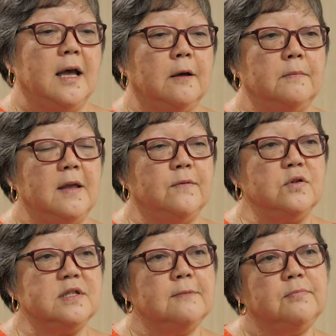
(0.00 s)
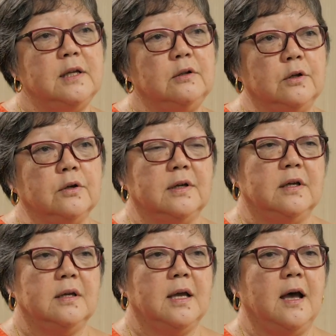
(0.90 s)
Um, if you simply look
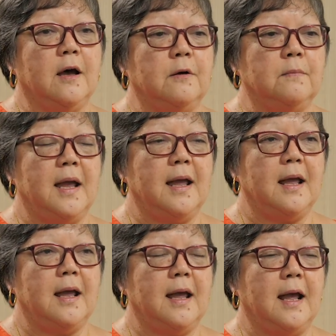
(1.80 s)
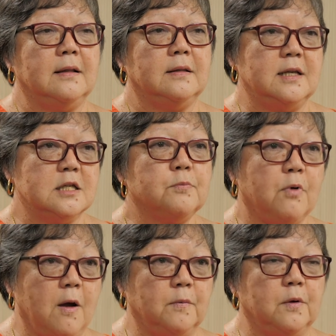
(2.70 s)
um, at this
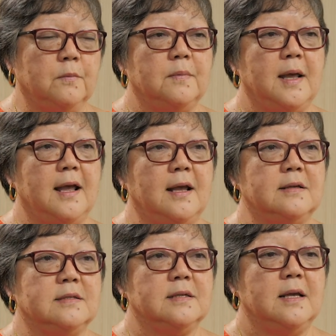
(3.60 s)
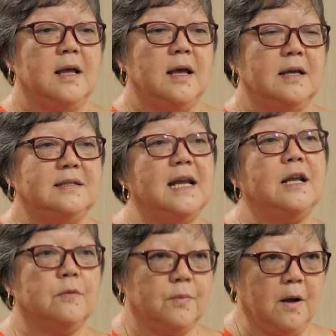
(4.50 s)
problem as a
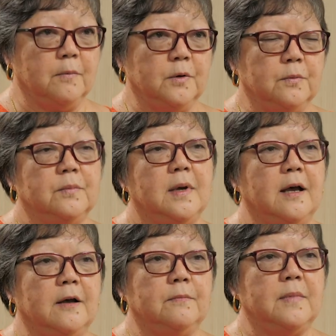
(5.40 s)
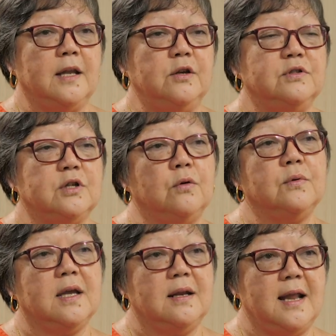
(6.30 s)
data problem um, and you
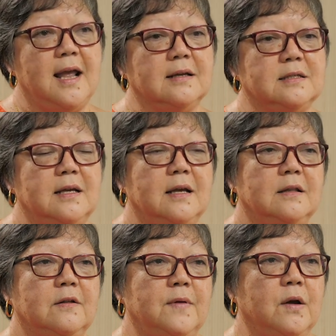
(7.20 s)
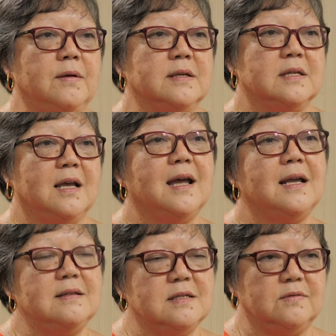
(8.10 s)
don't connect the various
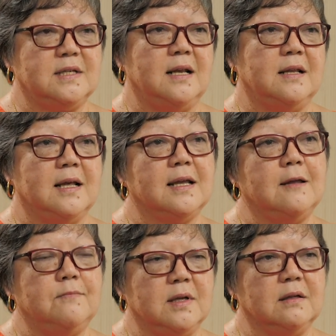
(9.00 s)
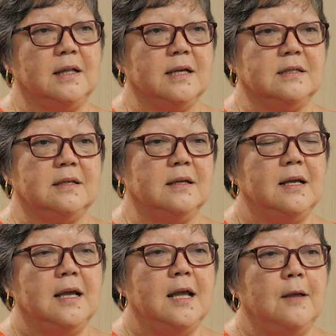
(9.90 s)
kinds of data that can be collected,
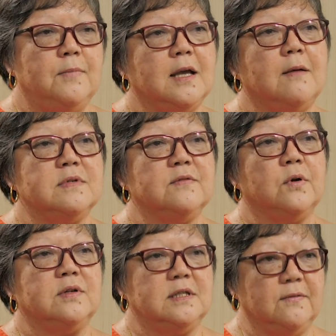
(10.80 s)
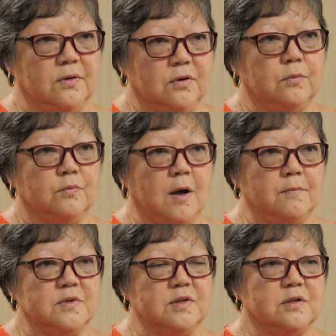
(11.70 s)
it becomes a very difficult problem to